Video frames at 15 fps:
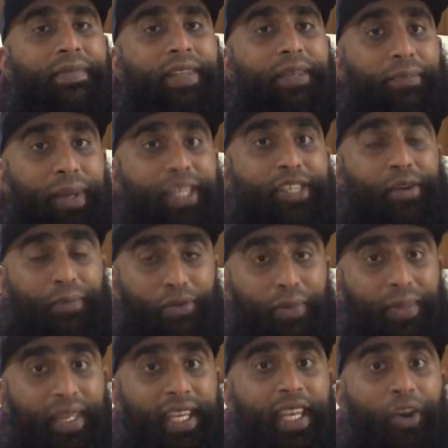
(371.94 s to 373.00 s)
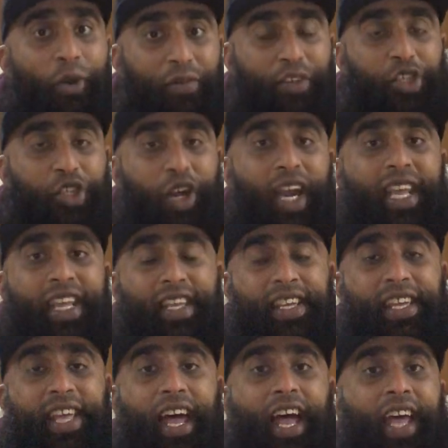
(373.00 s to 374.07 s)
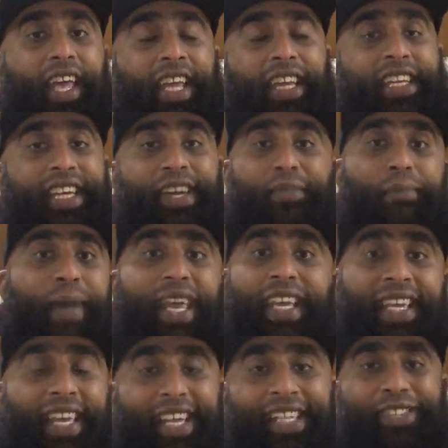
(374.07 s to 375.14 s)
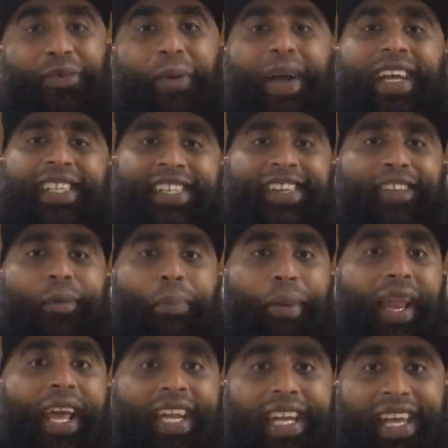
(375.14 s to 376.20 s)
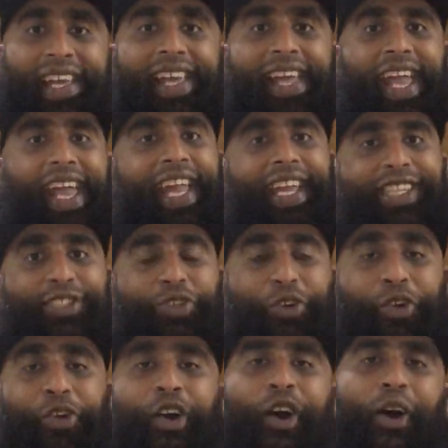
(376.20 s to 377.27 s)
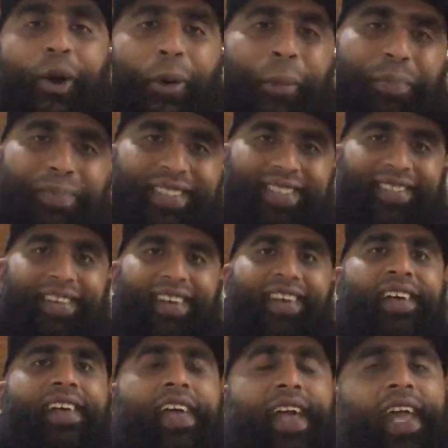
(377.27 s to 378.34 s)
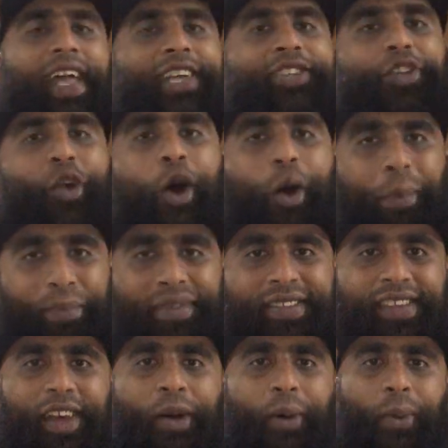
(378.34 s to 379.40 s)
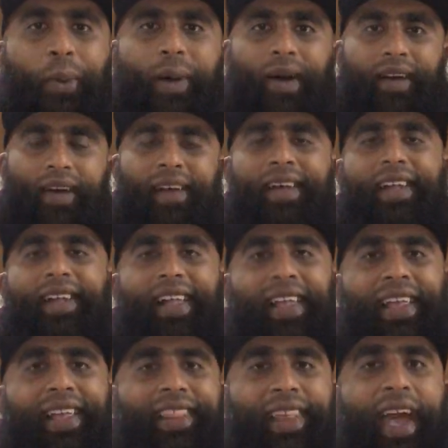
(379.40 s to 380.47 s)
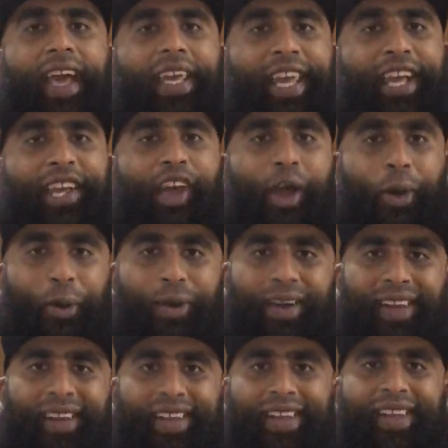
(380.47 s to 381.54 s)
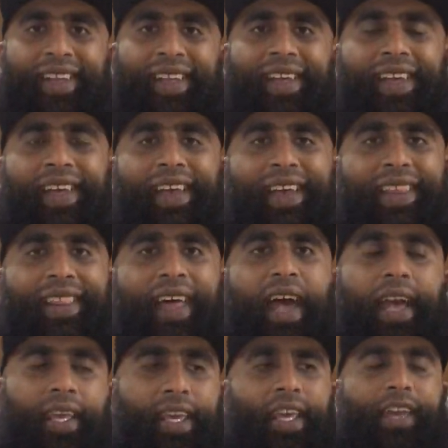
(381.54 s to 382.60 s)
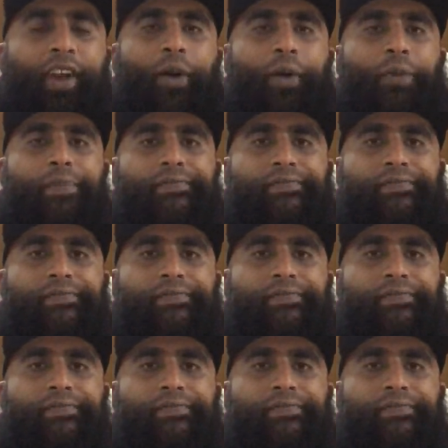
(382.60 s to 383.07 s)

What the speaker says: picked up from the oven tray, it didn't make its way to the plate. It dropped. It dropped. So there you go. There you go.